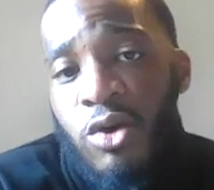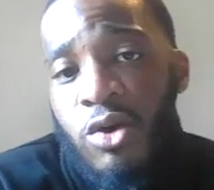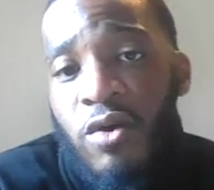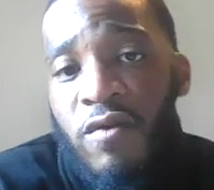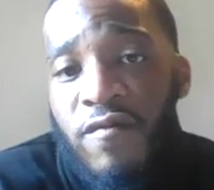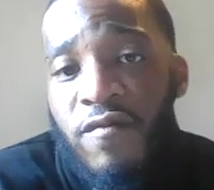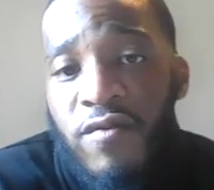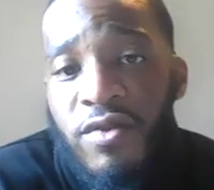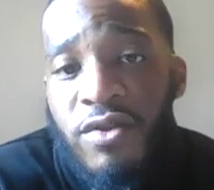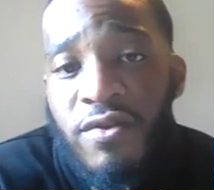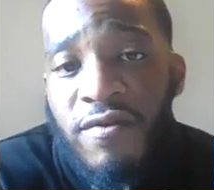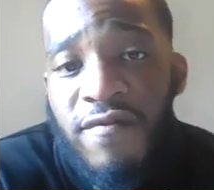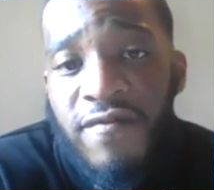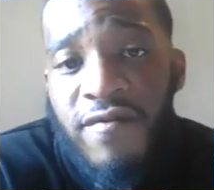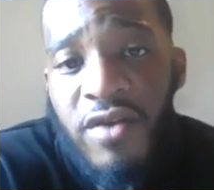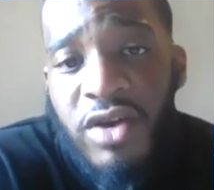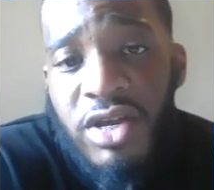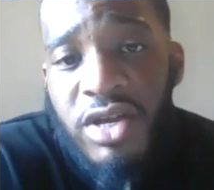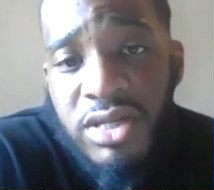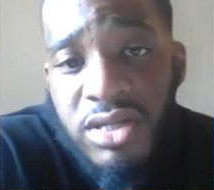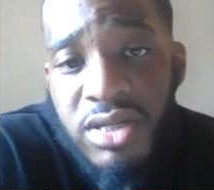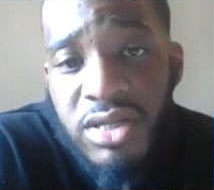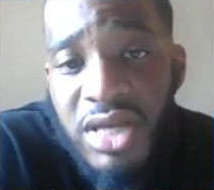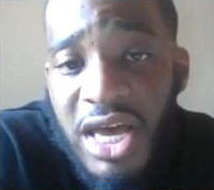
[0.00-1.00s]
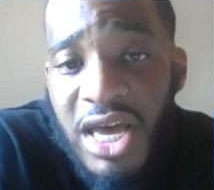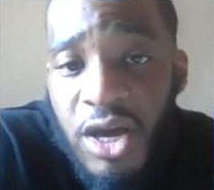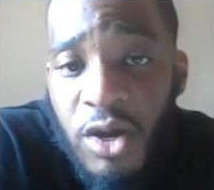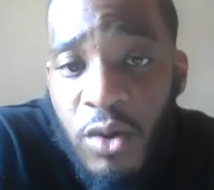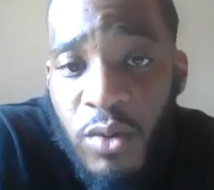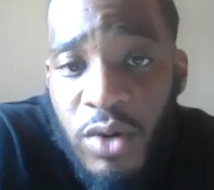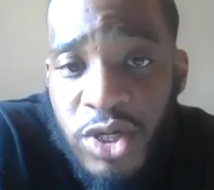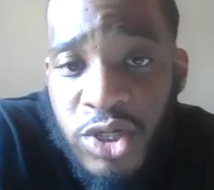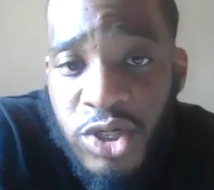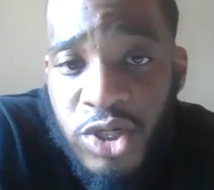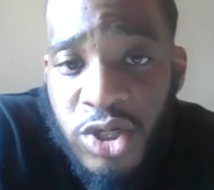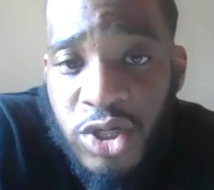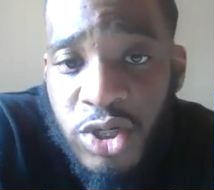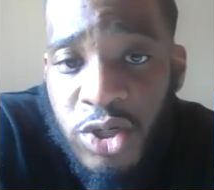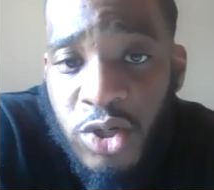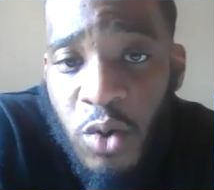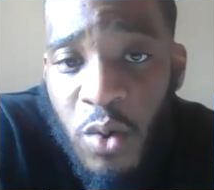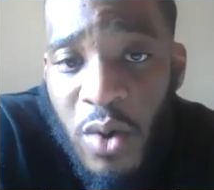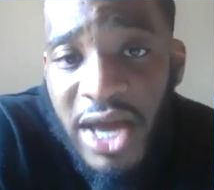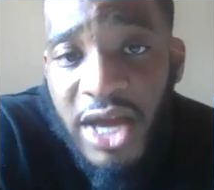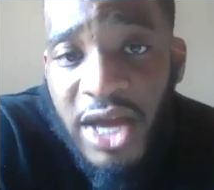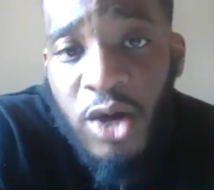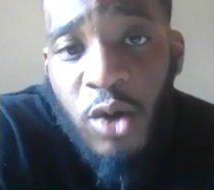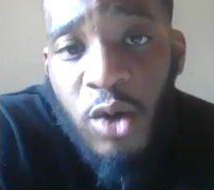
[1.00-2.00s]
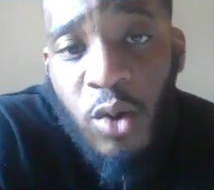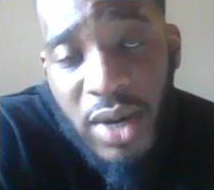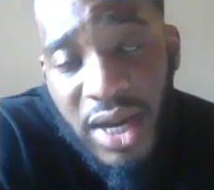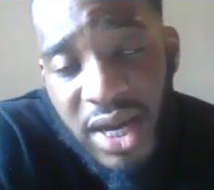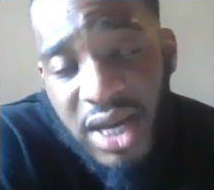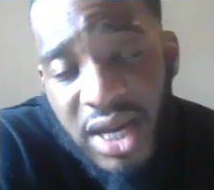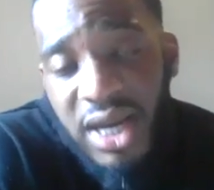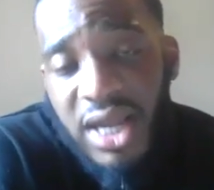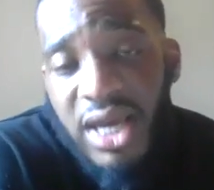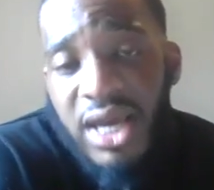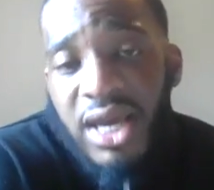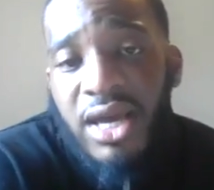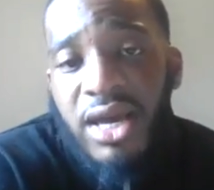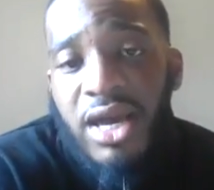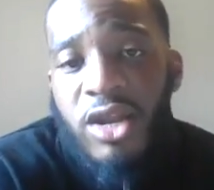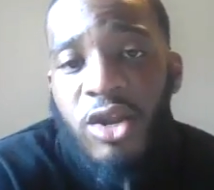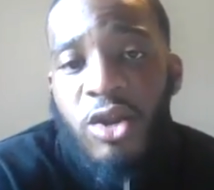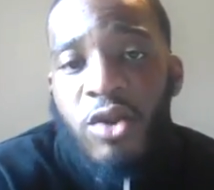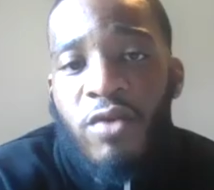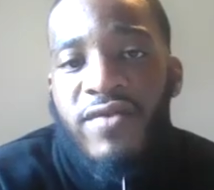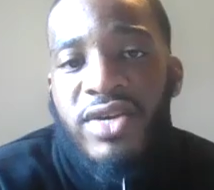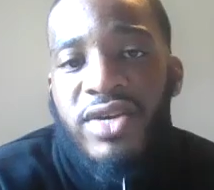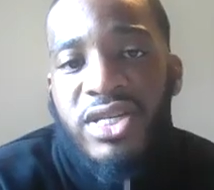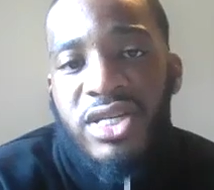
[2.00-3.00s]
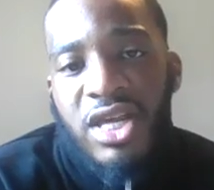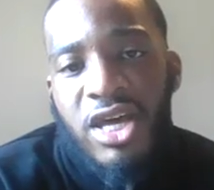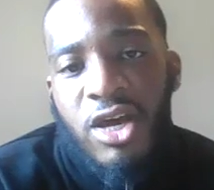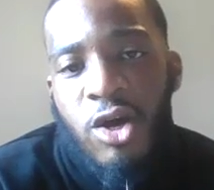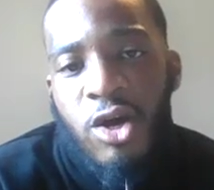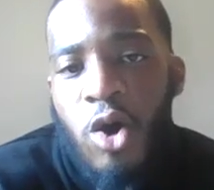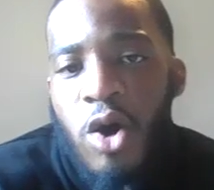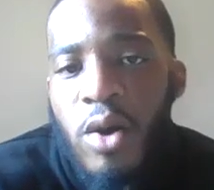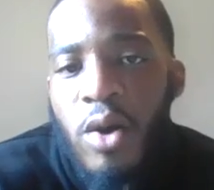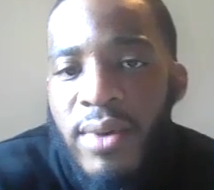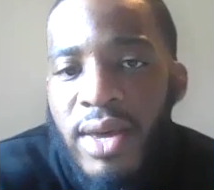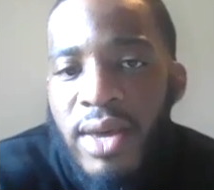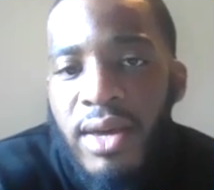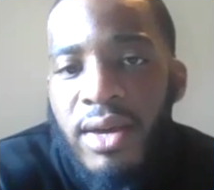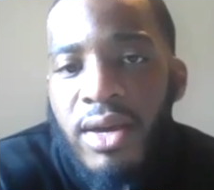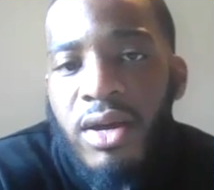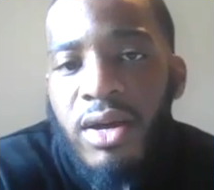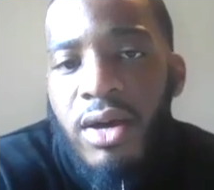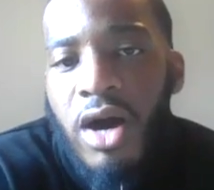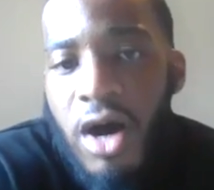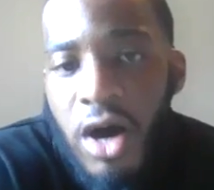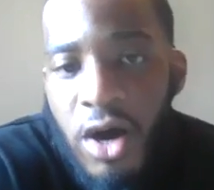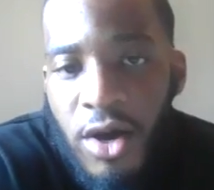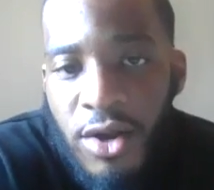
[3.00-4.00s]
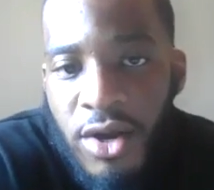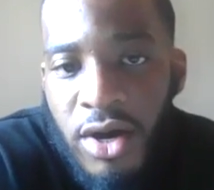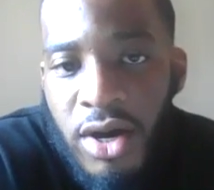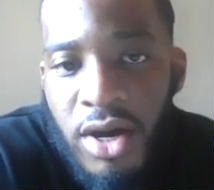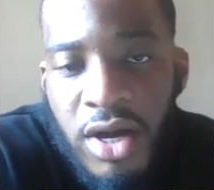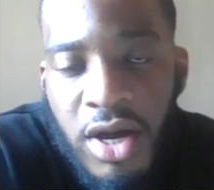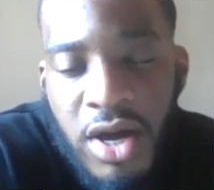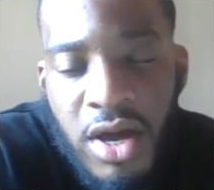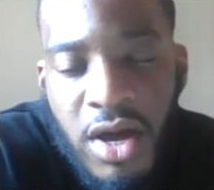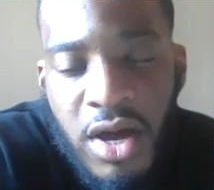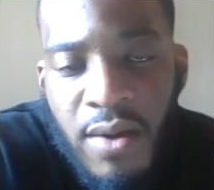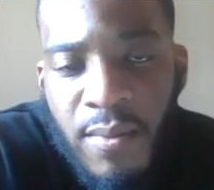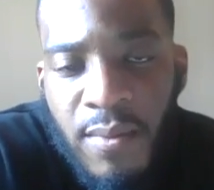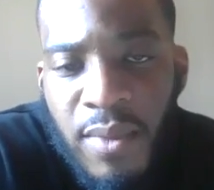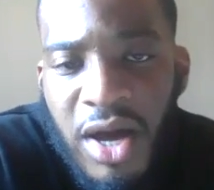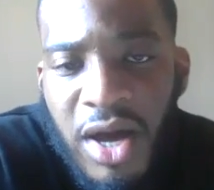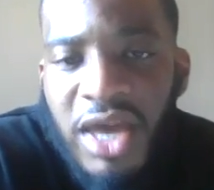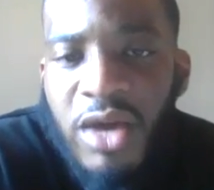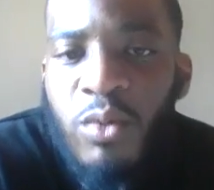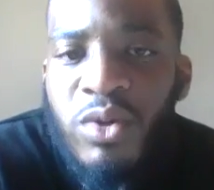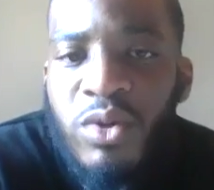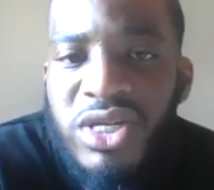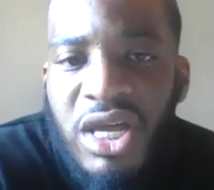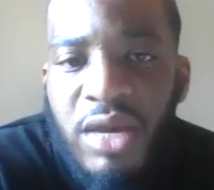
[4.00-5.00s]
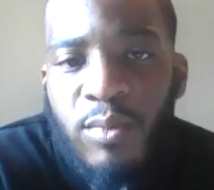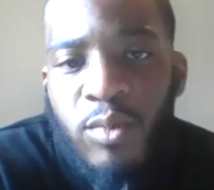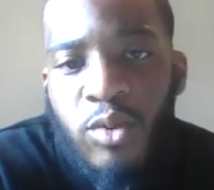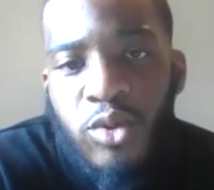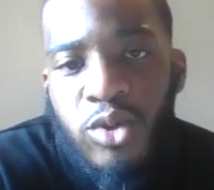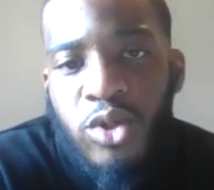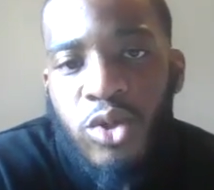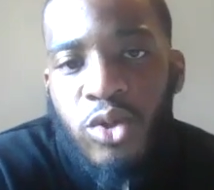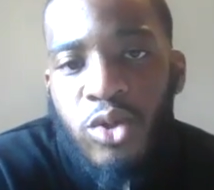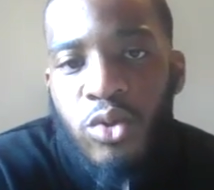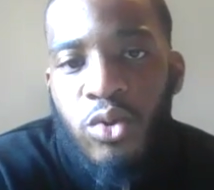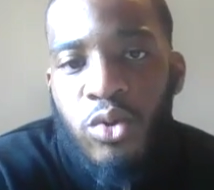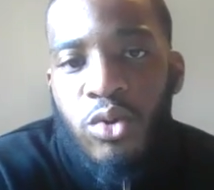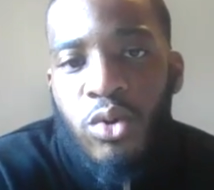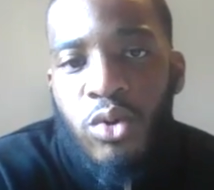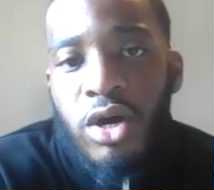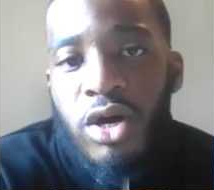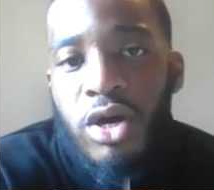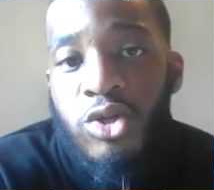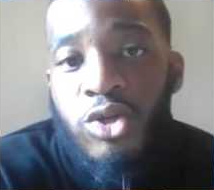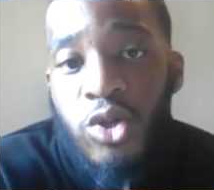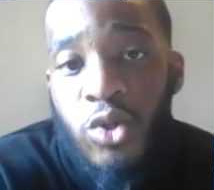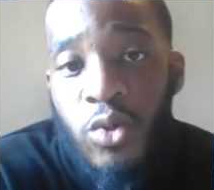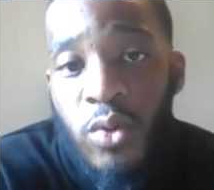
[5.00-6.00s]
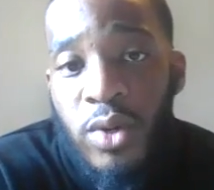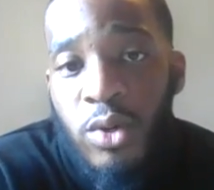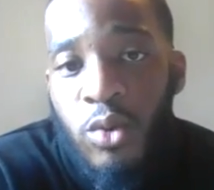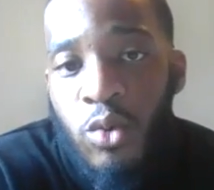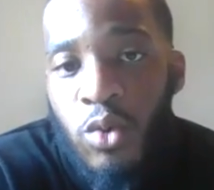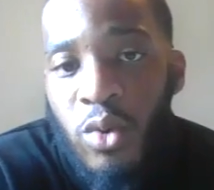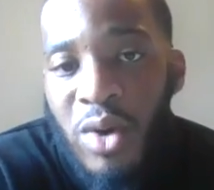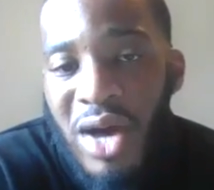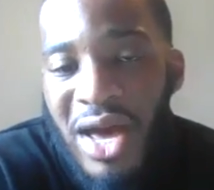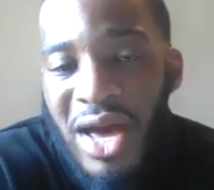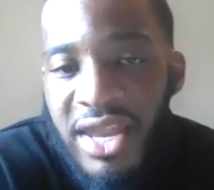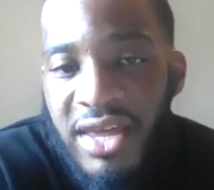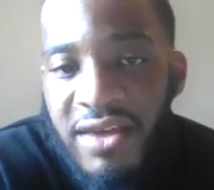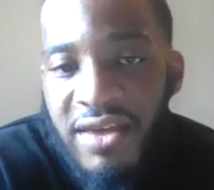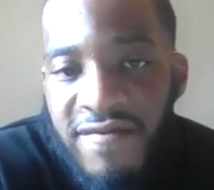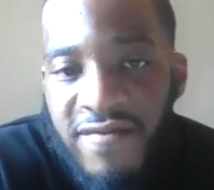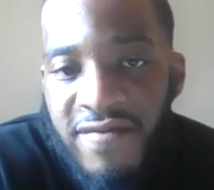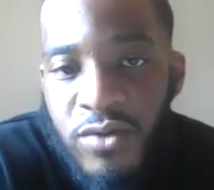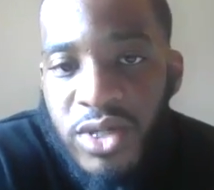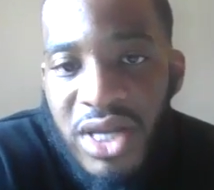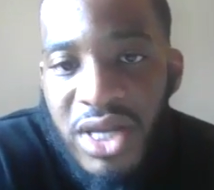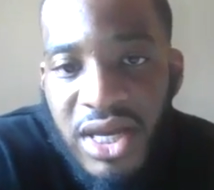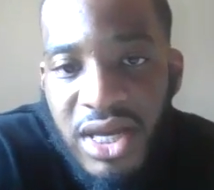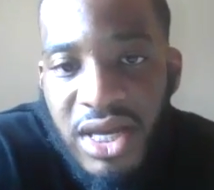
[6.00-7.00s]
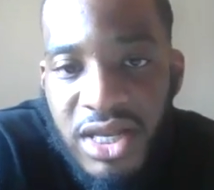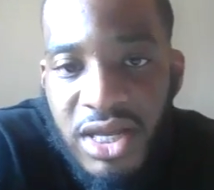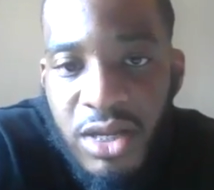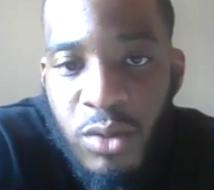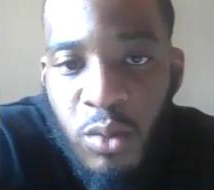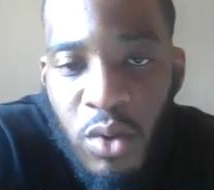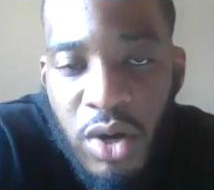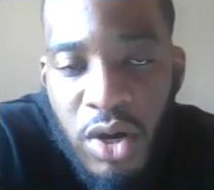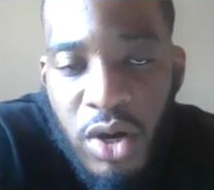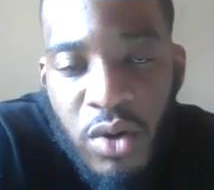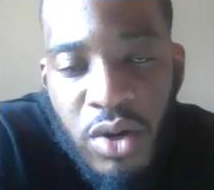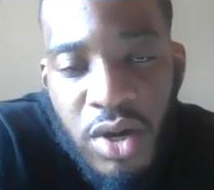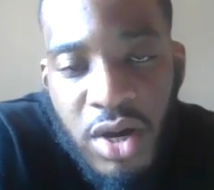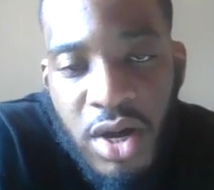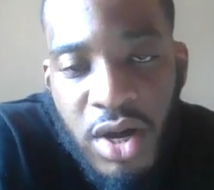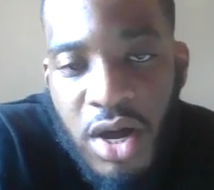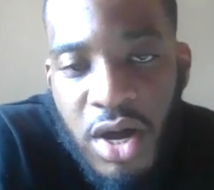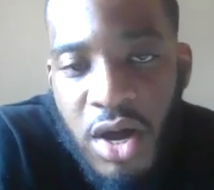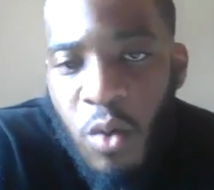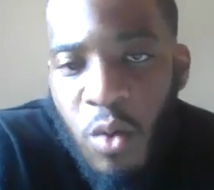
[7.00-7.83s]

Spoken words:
He got through the first 10 questions quite quickly, and then obviously it got a bit harder, but he was able to do it all and he feels like he did well.